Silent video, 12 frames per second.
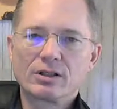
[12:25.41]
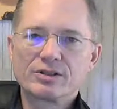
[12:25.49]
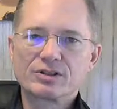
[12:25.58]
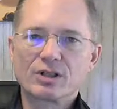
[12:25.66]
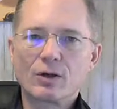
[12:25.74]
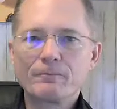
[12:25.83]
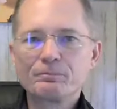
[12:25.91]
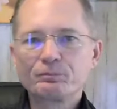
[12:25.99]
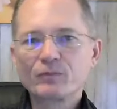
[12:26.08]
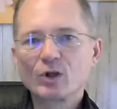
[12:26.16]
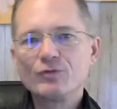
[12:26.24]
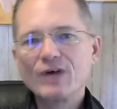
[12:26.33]
So
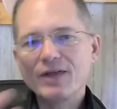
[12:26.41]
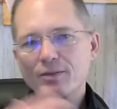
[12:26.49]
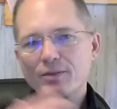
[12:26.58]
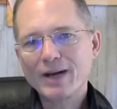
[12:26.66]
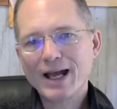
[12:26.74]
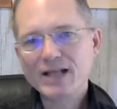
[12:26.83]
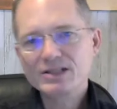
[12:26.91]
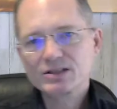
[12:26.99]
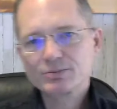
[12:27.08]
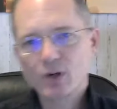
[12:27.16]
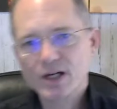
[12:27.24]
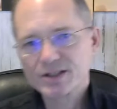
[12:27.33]
you've got the past, the
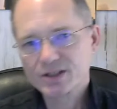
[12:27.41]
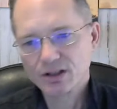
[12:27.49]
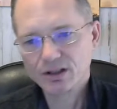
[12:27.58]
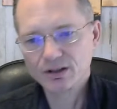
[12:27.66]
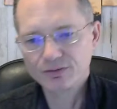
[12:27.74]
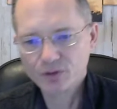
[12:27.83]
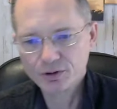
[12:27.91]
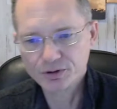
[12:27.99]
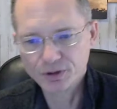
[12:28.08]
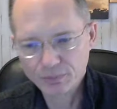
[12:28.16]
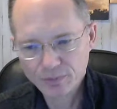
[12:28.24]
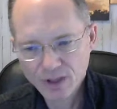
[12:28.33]
present, and the future.